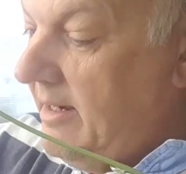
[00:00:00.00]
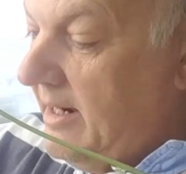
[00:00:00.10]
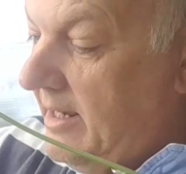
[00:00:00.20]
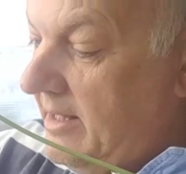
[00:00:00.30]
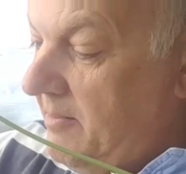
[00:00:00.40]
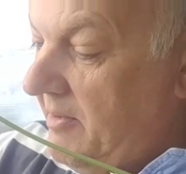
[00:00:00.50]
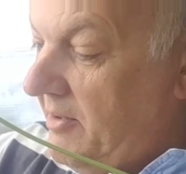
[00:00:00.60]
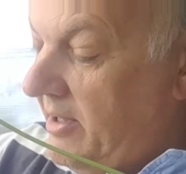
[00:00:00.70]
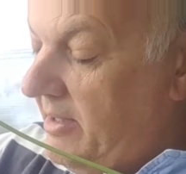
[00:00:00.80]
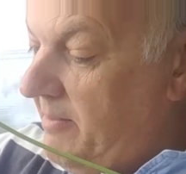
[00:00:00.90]
and then we've
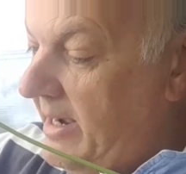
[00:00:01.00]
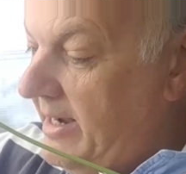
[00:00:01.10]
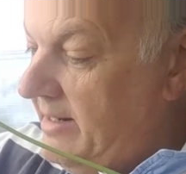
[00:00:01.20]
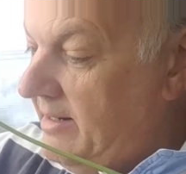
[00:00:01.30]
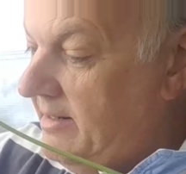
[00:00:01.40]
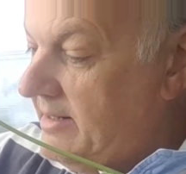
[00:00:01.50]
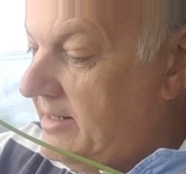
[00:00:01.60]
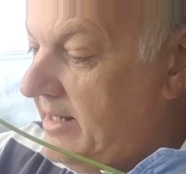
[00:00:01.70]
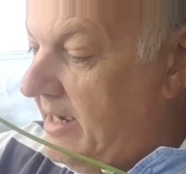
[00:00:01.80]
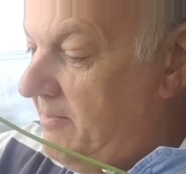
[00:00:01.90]
got the main
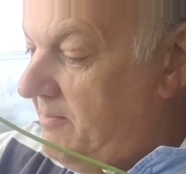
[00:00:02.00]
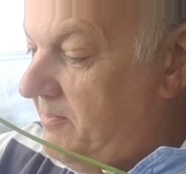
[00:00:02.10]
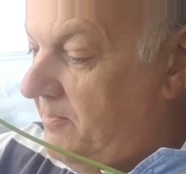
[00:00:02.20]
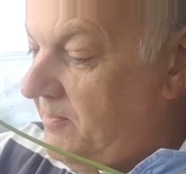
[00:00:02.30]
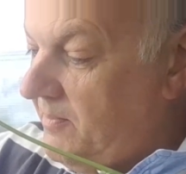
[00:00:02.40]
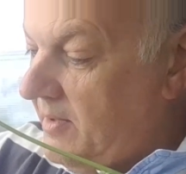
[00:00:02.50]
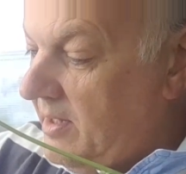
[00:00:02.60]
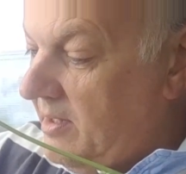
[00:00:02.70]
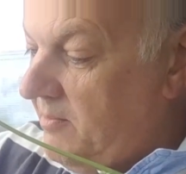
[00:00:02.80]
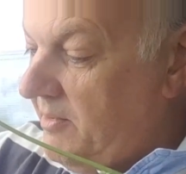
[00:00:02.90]
stem,
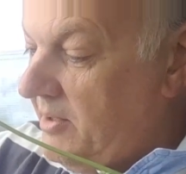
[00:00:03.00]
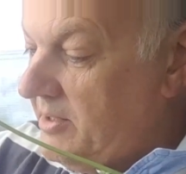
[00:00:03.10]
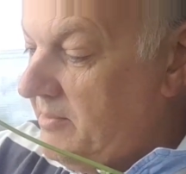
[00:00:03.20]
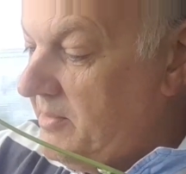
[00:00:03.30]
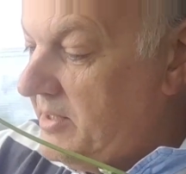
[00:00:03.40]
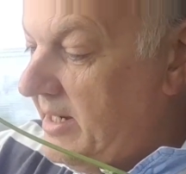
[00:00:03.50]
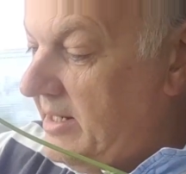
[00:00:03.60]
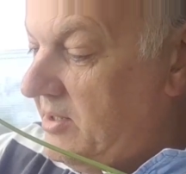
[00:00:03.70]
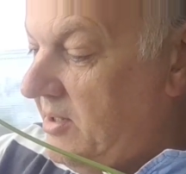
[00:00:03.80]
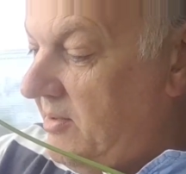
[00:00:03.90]
we've got some side
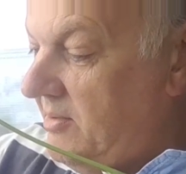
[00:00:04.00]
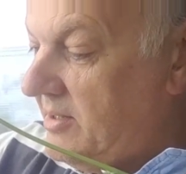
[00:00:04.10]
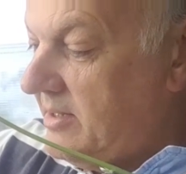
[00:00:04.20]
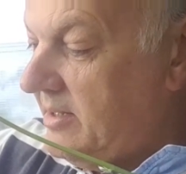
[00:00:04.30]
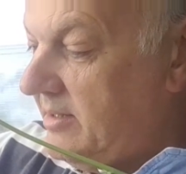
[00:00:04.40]
shoots,